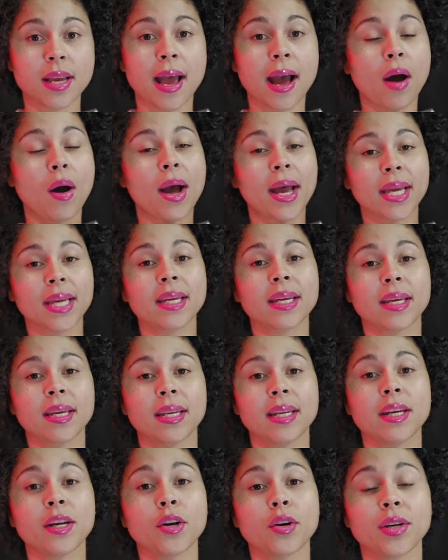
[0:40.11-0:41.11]
how I
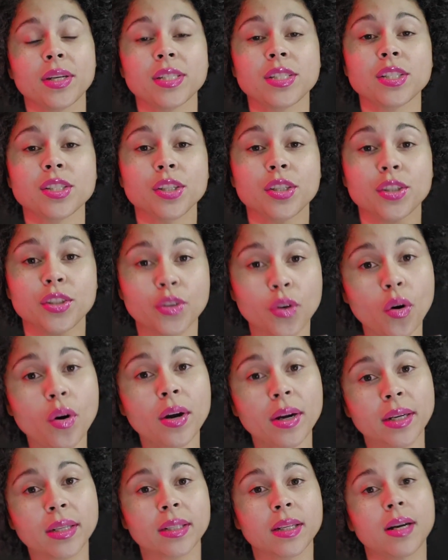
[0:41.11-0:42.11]
can increase
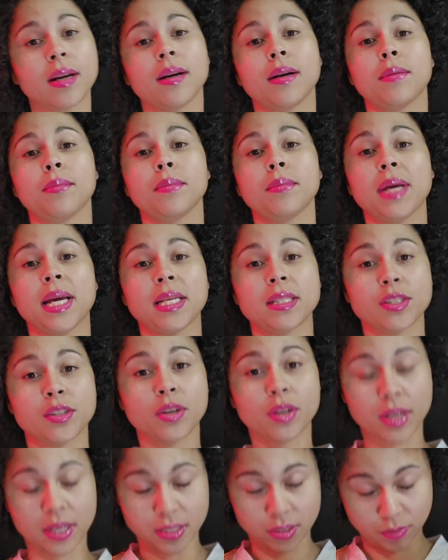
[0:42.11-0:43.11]
your income as
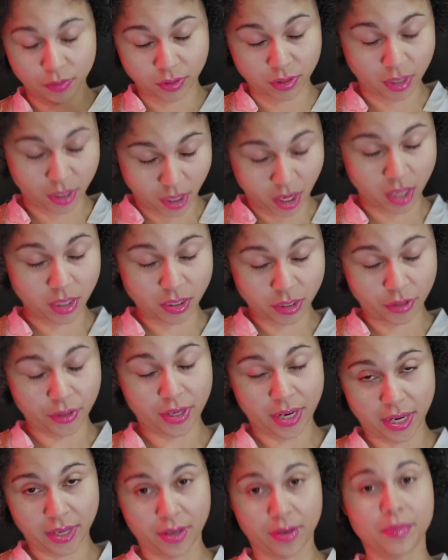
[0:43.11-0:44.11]
a content
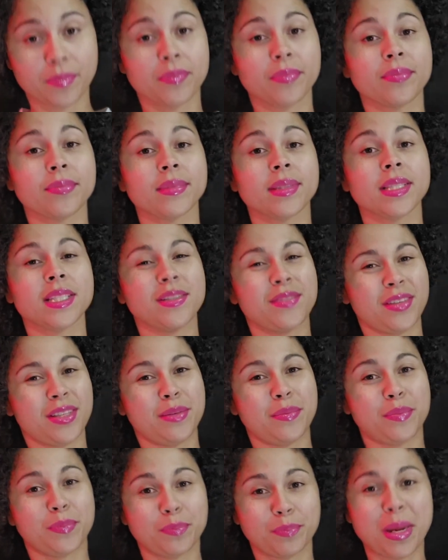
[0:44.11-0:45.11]
creator to
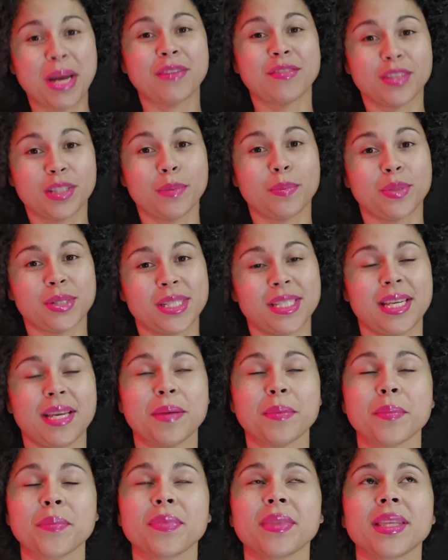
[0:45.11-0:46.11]

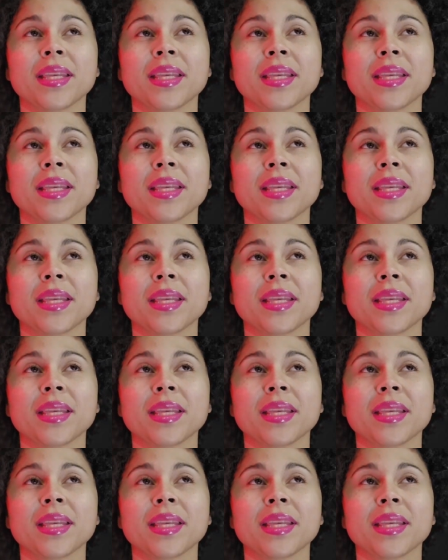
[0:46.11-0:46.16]
50%.